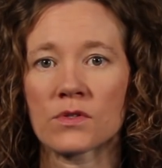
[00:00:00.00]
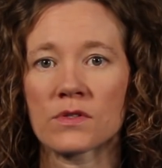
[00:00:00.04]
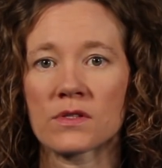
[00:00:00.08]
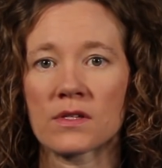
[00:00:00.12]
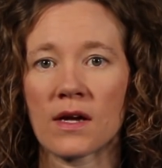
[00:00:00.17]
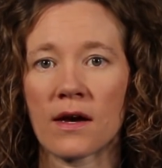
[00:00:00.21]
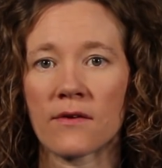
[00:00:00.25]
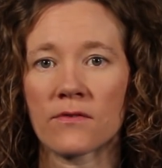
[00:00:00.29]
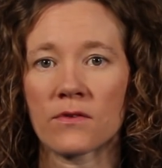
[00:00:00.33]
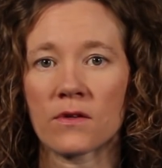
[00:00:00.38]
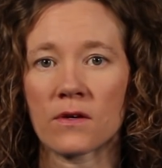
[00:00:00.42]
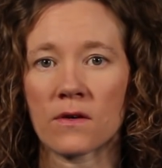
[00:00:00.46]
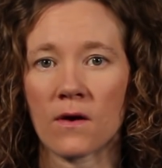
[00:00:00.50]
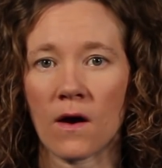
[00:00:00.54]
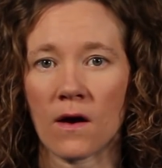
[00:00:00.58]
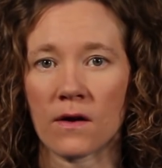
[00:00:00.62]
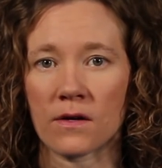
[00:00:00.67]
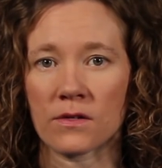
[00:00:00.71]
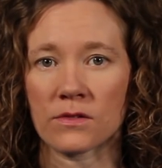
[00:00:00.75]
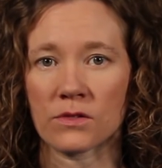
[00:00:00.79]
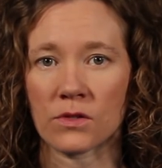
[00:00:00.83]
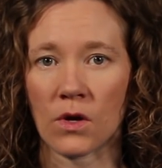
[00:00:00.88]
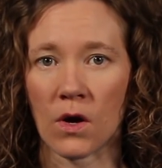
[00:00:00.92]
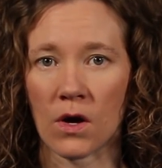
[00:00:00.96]
or
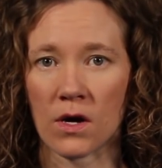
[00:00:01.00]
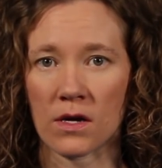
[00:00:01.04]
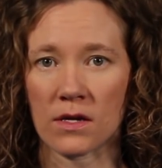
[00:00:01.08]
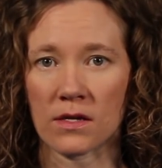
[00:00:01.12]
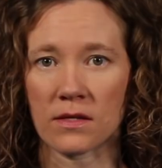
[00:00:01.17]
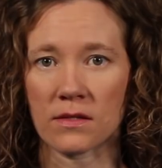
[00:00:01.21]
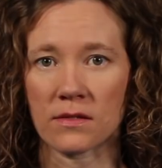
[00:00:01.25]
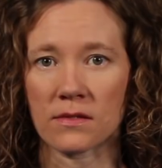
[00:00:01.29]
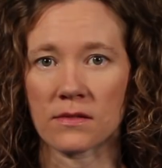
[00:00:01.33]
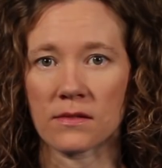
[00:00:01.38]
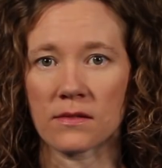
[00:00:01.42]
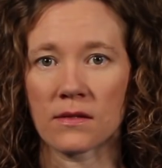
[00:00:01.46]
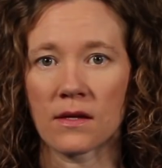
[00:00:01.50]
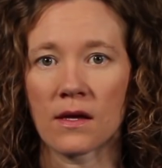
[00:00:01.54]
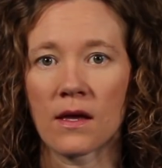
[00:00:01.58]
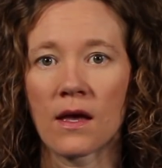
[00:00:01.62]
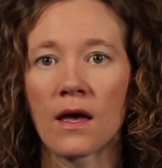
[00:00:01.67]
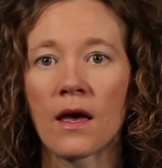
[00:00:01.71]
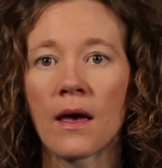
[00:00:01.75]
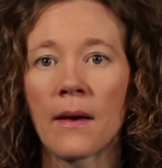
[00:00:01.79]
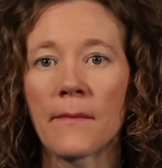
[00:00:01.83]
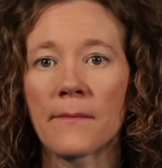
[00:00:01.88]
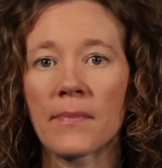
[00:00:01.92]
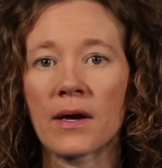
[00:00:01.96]
Staphylococcus aureus,
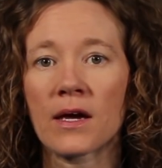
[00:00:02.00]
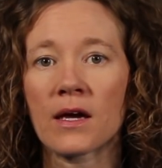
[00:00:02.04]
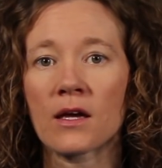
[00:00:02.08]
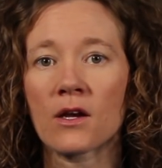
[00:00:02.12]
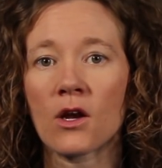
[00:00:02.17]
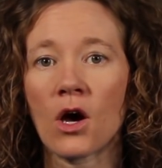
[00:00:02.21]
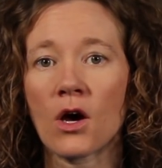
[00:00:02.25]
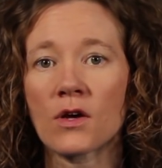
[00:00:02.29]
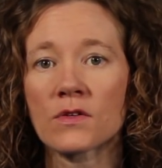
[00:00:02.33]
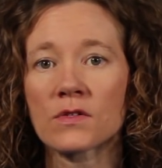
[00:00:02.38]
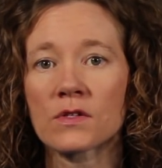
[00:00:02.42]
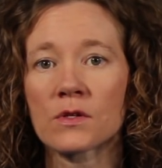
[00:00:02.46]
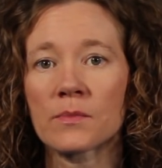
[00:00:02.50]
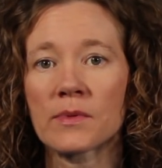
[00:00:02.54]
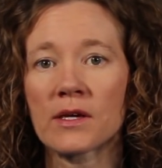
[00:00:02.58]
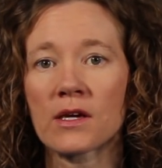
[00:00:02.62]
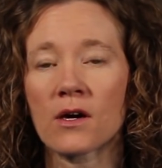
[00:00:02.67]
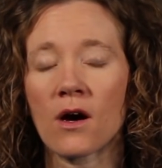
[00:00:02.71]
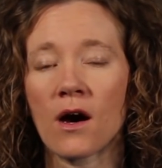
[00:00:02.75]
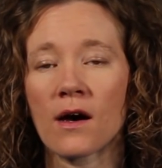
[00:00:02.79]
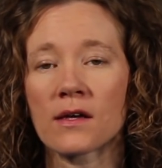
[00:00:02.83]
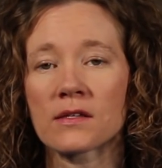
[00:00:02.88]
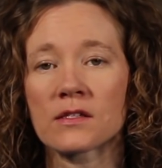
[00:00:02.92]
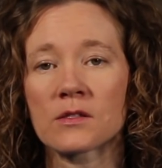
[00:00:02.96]
but can also be
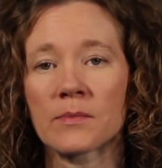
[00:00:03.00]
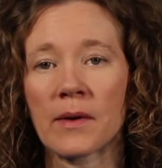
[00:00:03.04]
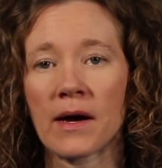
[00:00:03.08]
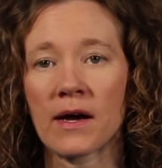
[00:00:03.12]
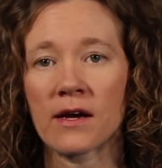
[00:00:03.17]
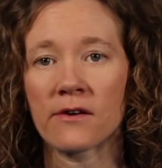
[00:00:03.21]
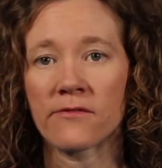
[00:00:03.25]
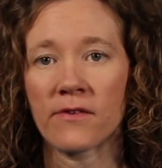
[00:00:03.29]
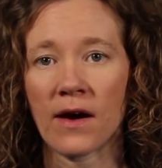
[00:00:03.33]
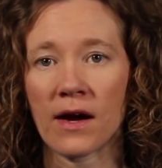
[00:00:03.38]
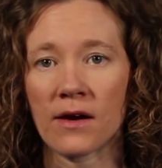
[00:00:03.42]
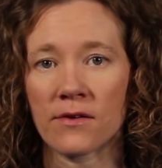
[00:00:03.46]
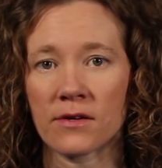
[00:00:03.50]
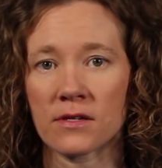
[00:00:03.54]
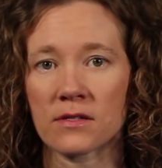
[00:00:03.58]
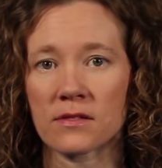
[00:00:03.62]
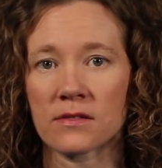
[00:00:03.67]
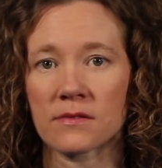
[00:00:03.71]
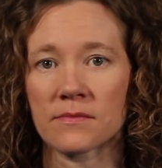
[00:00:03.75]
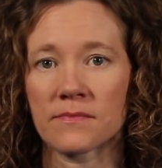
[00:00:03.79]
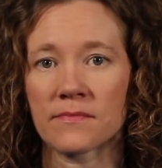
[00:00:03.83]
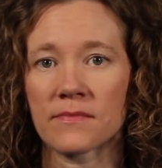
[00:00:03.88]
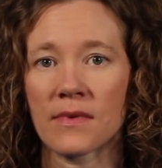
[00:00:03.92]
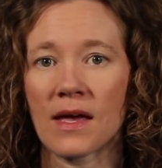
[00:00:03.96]
caused by a
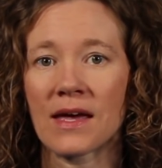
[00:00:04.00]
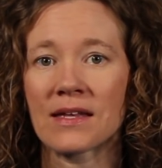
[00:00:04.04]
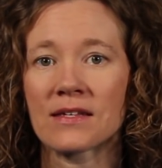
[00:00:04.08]
virus